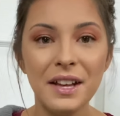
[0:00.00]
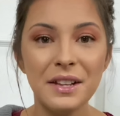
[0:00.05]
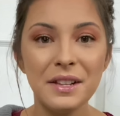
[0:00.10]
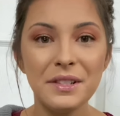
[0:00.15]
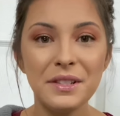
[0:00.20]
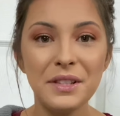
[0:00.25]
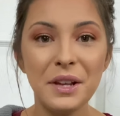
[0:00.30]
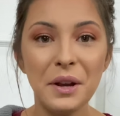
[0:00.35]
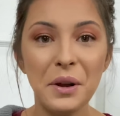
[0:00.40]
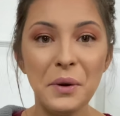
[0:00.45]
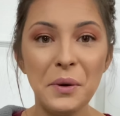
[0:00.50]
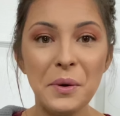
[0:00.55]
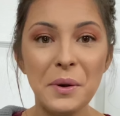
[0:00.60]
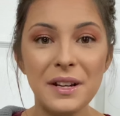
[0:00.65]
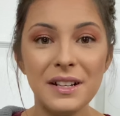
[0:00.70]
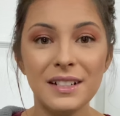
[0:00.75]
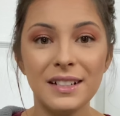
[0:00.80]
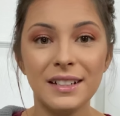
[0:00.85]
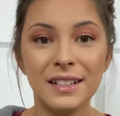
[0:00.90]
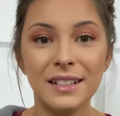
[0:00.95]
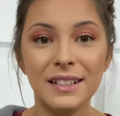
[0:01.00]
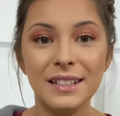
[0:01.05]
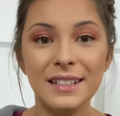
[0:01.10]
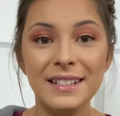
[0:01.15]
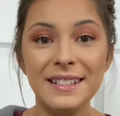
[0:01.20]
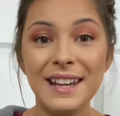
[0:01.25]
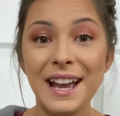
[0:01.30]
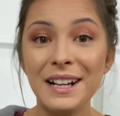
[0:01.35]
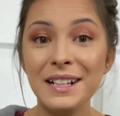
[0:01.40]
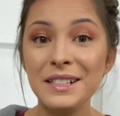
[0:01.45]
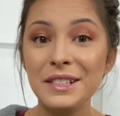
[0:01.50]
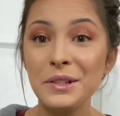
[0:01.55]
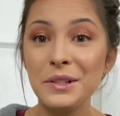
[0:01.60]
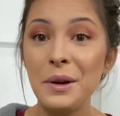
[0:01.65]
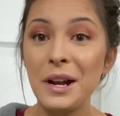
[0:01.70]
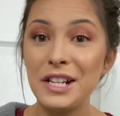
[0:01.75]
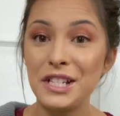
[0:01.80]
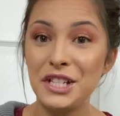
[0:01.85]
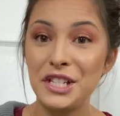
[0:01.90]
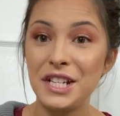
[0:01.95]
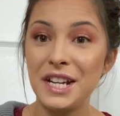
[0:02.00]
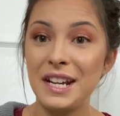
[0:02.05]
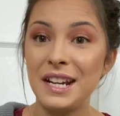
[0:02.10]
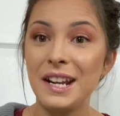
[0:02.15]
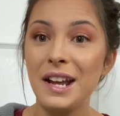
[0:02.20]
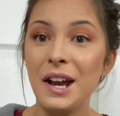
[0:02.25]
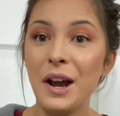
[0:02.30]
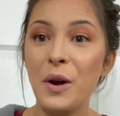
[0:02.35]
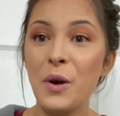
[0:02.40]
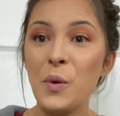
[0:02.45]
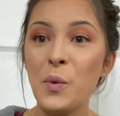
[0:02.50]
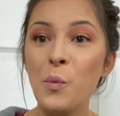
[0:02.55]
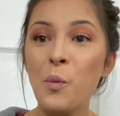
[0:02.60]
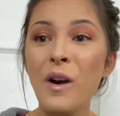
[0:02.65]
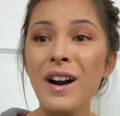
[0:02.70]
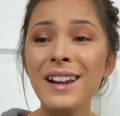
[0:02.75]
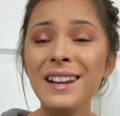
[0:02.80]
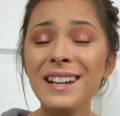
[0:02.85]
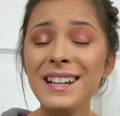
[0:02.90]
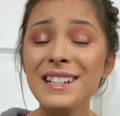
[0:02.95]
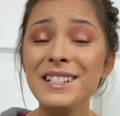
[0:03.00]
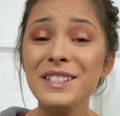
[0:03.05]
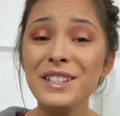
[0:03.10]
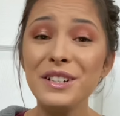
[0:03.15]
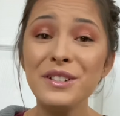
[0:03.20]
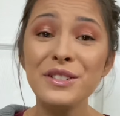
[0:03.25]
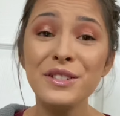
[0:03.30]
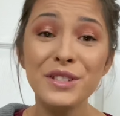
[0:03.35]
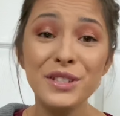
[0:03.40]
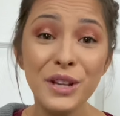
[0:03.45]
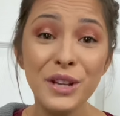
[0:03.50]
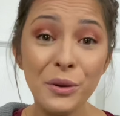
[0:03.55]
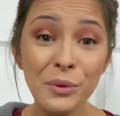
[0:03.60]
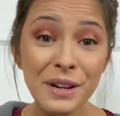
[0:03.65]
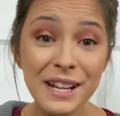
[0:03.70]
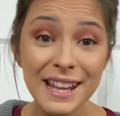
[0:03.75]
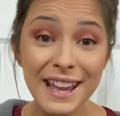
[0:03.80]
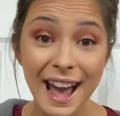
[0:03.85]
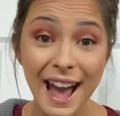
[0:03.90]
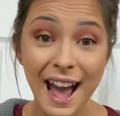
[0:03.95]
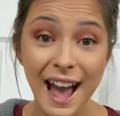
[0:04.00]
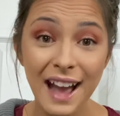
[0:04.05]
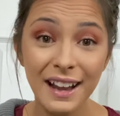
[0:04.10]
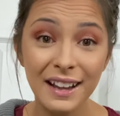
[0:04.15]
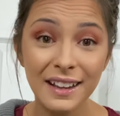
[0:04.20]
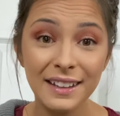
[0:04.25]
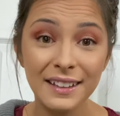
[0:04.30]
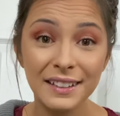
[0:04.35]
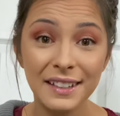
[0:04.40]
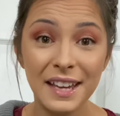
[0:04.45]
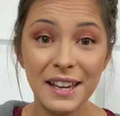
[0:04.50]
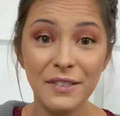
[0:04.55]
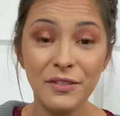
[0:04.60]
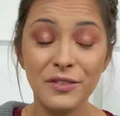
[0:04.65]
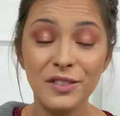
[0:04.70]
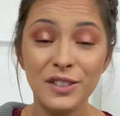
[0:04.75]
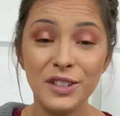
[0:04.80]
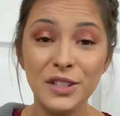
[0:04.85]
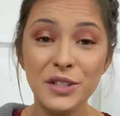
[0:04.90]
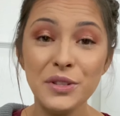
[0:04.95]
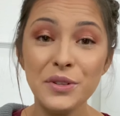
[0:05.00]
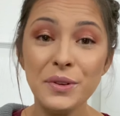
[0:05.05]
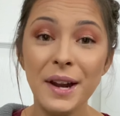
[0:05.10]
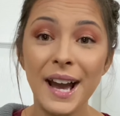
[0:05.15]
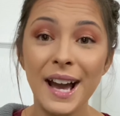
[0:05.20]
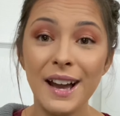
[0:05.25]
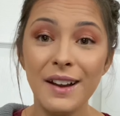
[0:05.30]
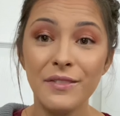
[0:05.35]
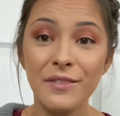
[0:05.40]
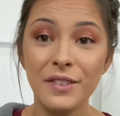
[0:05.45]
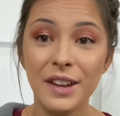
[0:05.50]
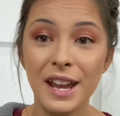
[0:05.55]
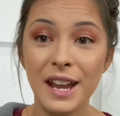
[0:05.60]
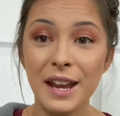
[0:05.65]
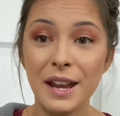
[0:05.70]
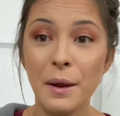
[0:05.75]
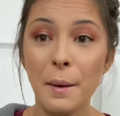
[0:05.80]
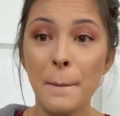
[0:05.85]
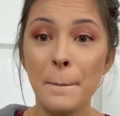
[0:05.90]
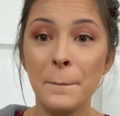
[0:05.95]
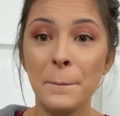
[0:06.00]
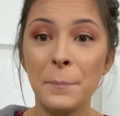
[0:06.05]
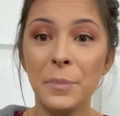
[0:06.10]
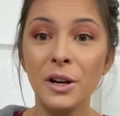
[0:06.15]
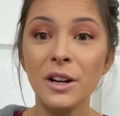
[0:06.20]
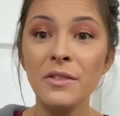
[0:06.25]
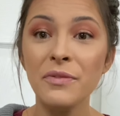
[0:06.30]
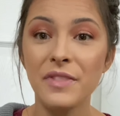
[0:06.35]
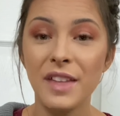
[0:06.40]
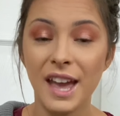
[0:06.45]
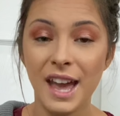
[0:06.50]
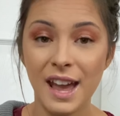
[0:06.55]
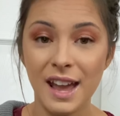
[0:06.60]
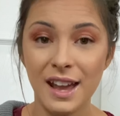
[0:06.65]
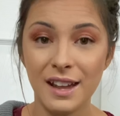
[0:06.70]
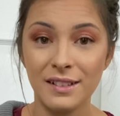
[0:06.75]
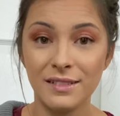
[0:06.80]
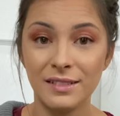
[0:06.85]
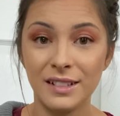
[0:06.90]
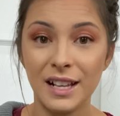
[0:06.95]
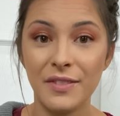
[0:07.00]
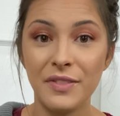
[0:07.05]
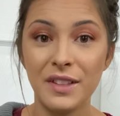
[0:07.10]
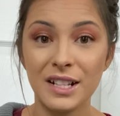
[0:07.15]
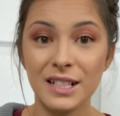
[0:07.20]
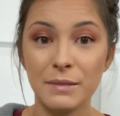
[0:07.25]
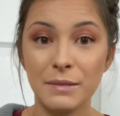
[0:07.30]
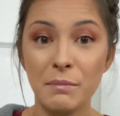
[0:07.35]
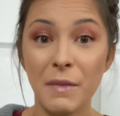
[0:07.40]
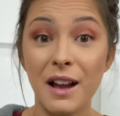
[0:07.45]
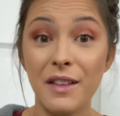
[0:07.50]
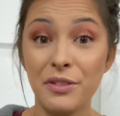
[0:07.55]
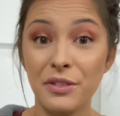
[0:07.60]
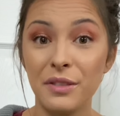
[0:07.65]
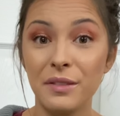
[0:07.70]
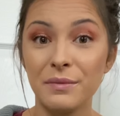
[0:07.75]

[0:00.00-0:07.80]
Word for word: So next question, what is your zodiac if you have a birthday in this month?